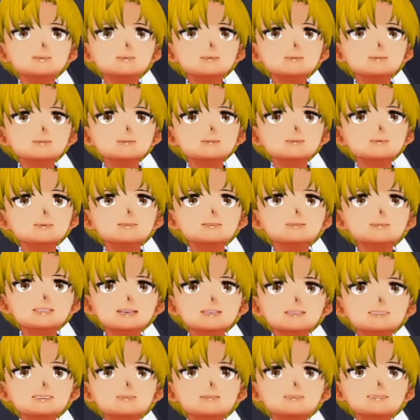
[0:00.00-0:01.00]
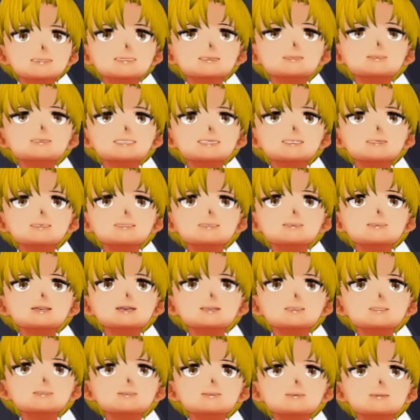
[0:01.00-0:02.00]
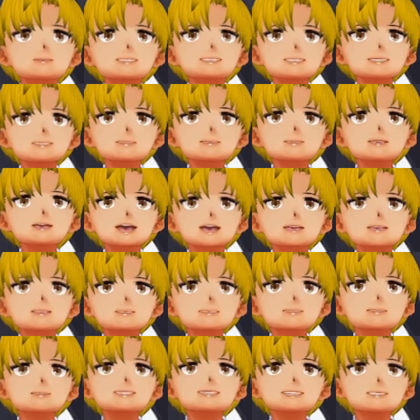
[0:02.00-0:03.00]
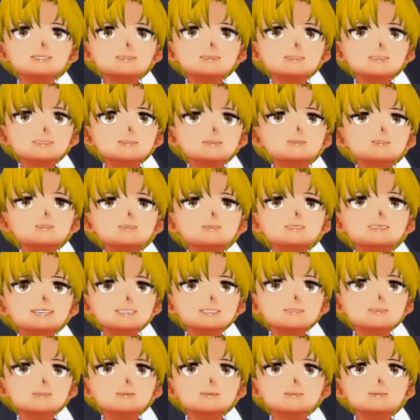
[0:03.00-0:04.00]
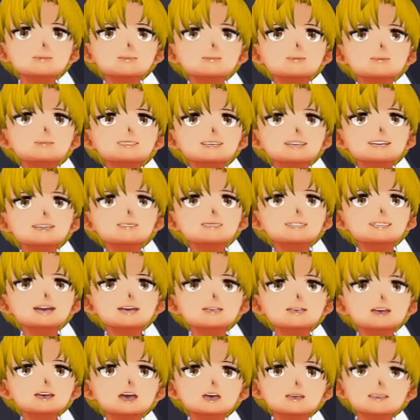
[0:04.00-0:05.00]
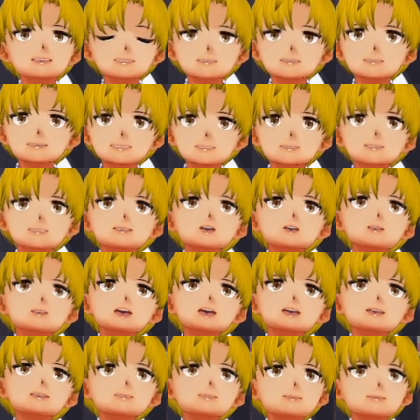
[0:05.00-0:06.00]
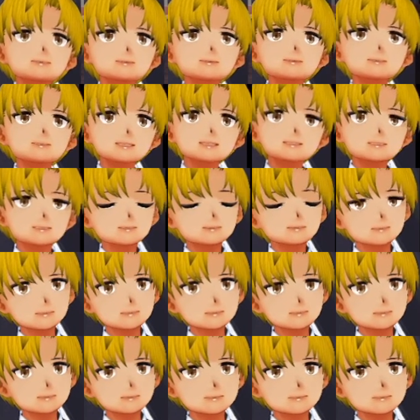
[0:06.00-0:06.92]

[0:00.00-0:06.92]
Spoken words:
She has a sheet of paper in front of her and is tapping a pen against her desk, staring at it. Oh, she's making a poem. Nice.